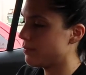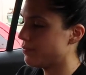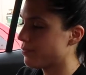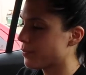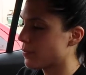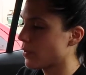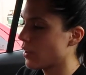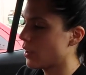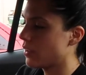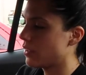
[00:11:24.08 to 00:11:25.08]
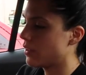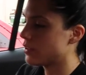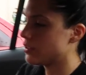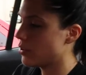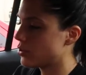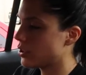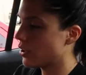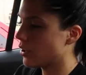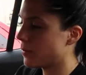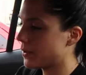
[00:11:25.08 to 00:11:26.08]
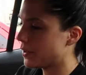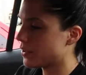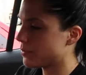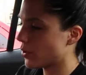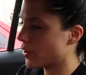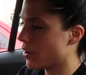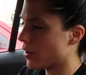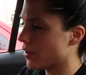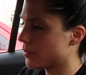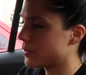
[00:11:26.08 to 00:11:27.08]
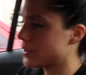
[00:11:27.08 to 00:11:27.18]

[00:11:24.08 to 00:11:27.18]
Ricky and Abby, you guys want to try it? There's no sugar, but there's more carbs.